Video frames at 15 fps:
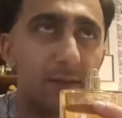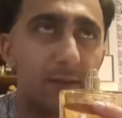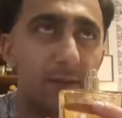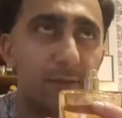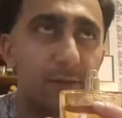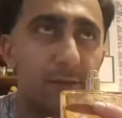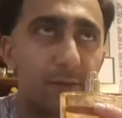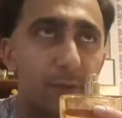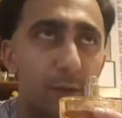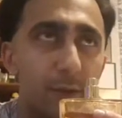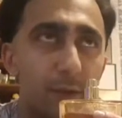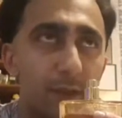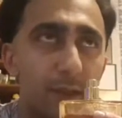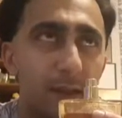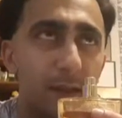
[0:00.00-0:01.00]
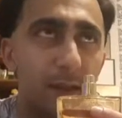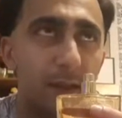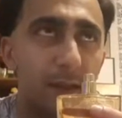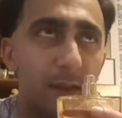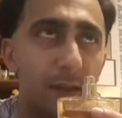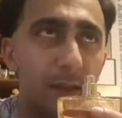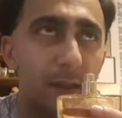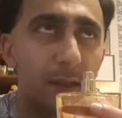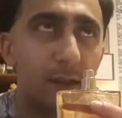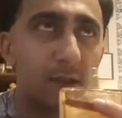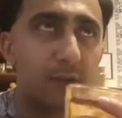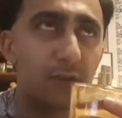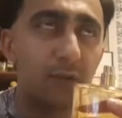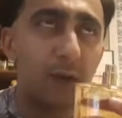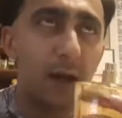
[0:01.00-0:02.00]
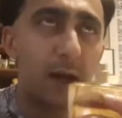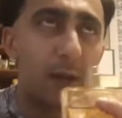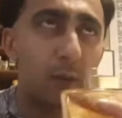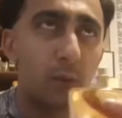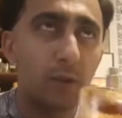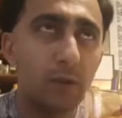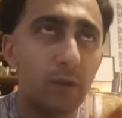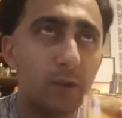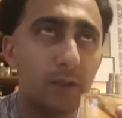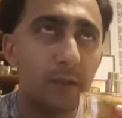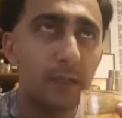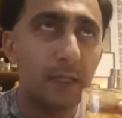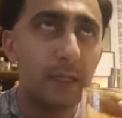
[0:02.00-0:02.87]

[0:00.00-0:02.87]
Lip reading: fruity and dry wood oudy.